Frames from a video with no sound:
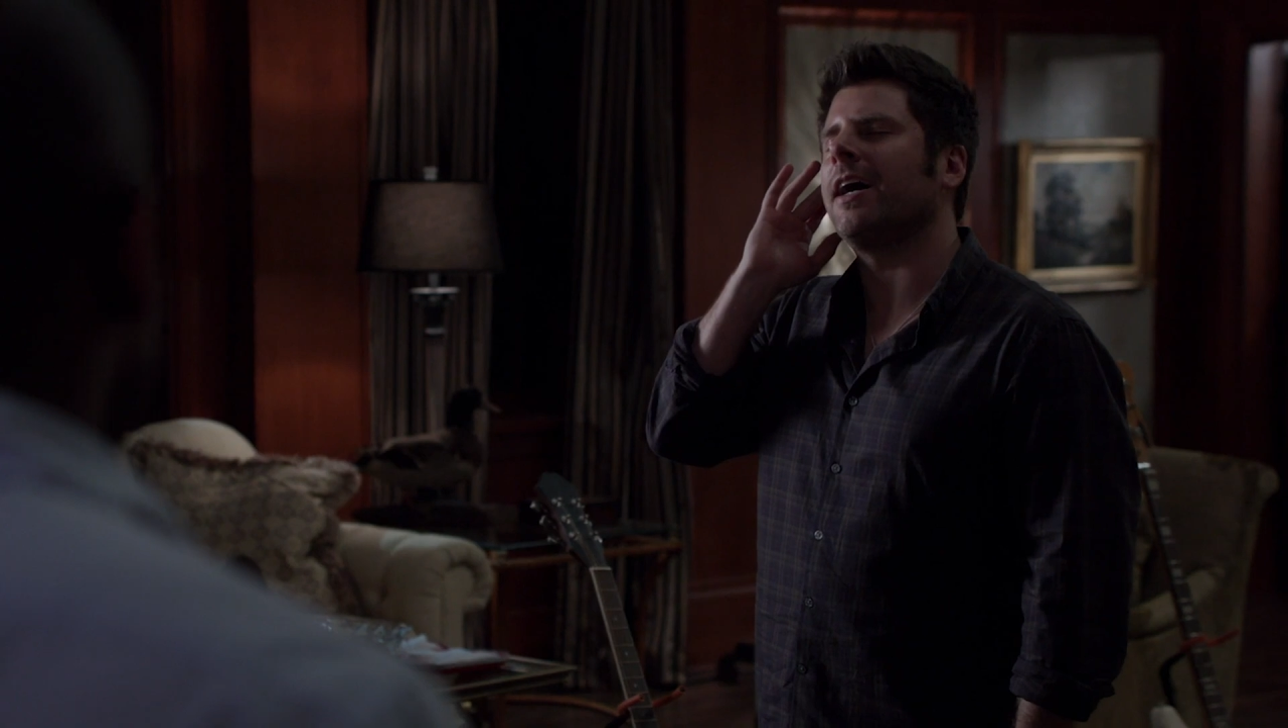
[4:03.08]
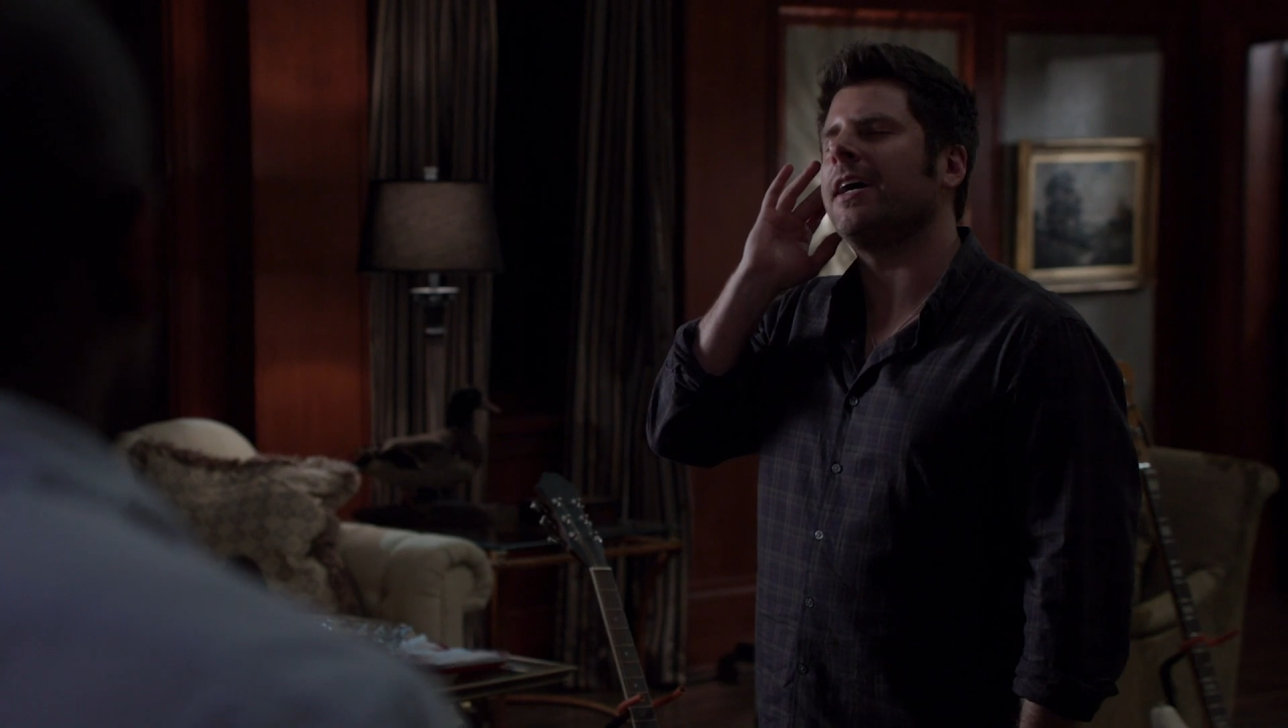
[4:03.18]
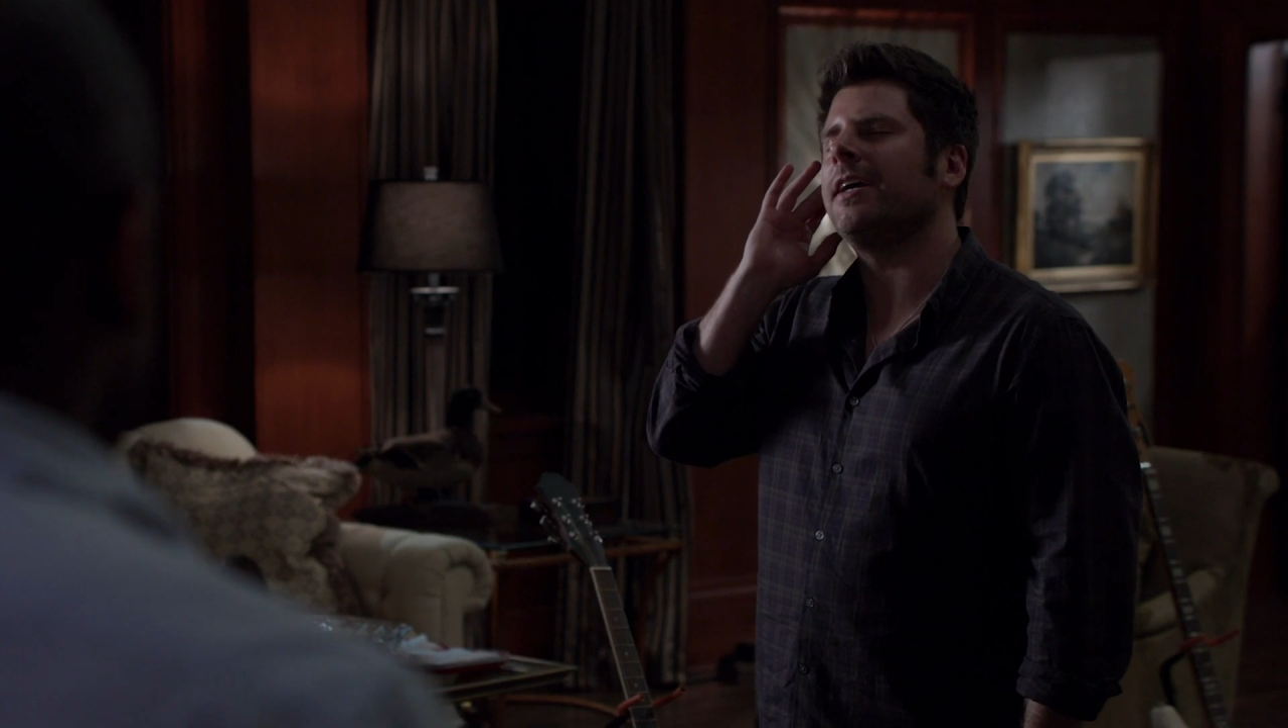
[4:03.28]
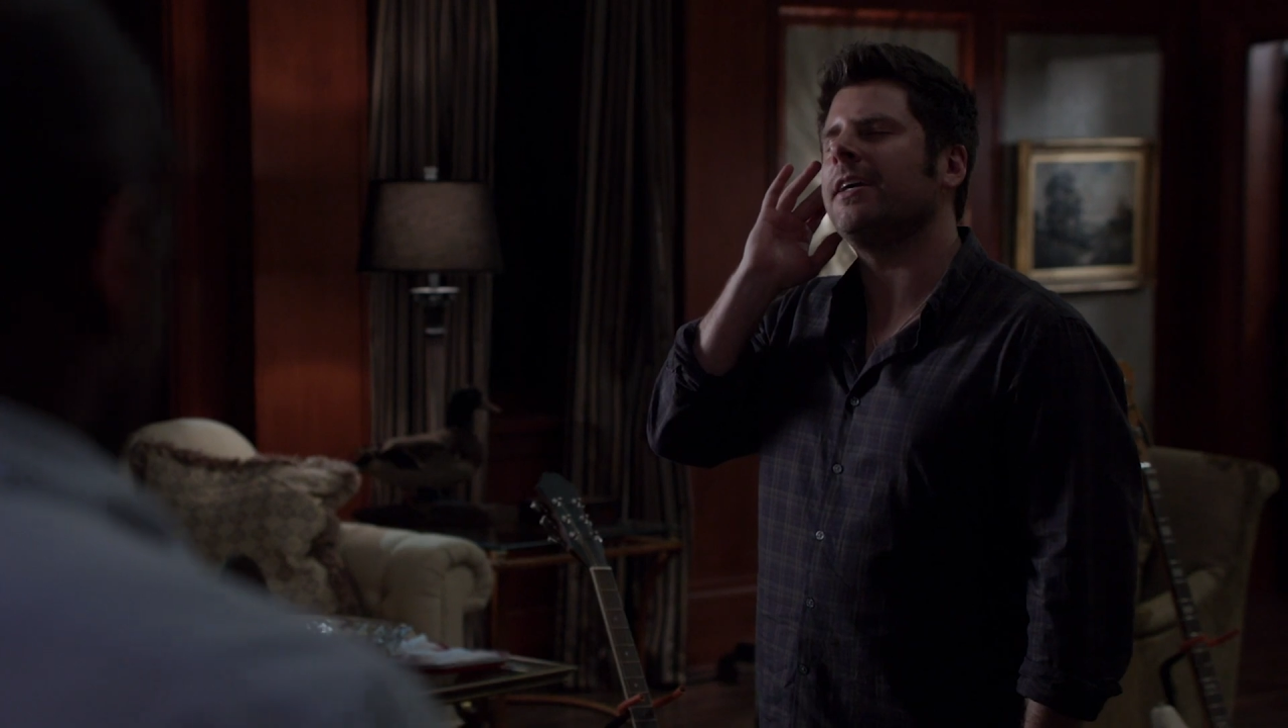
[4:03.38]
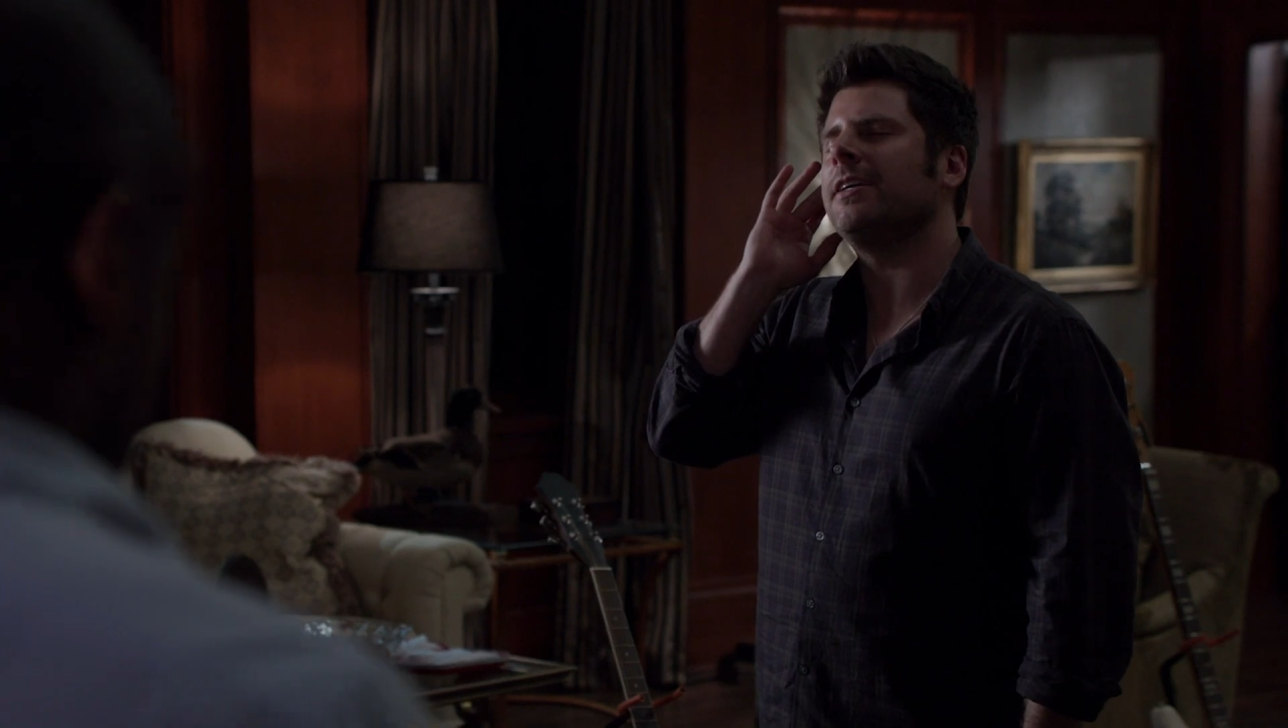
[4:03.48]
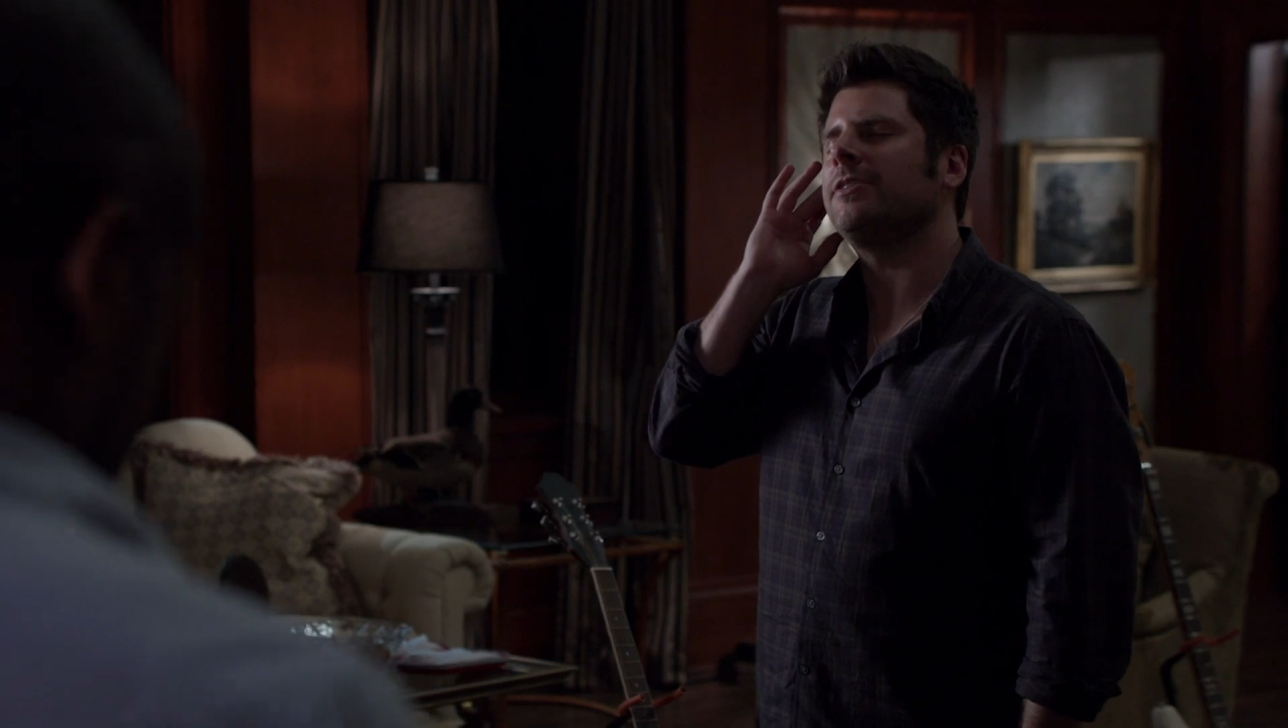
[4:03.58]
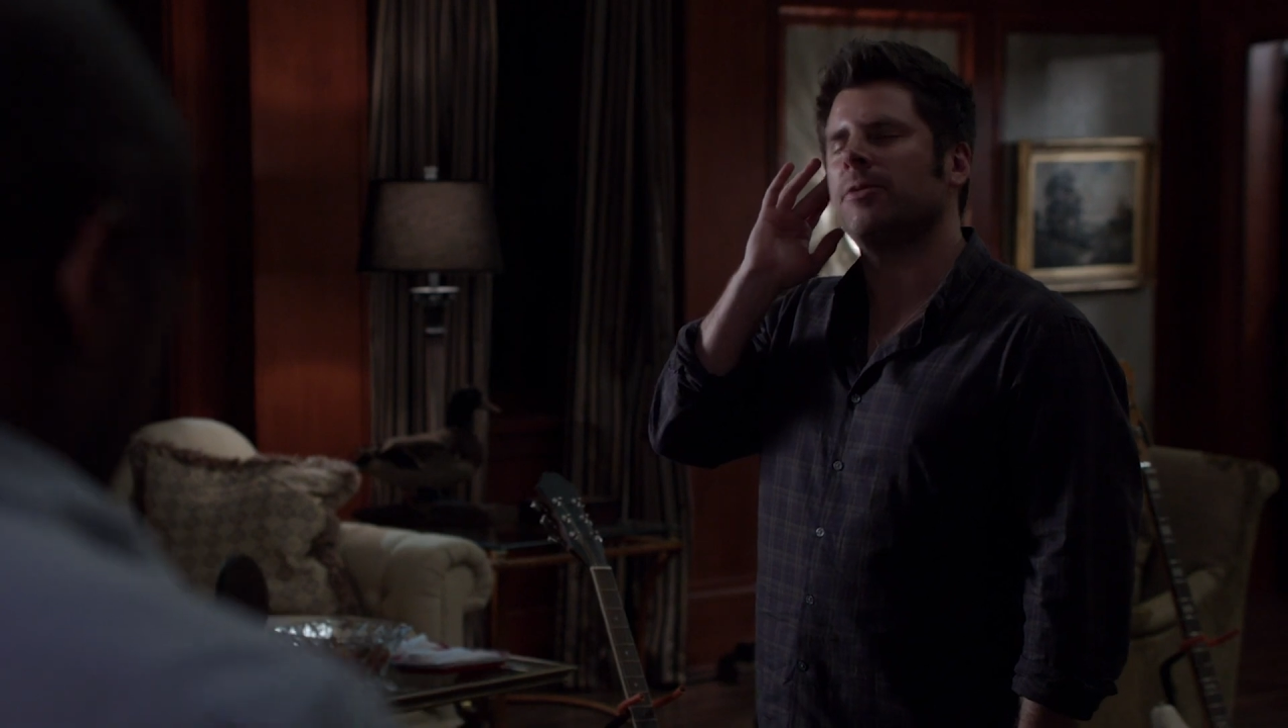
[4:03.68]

I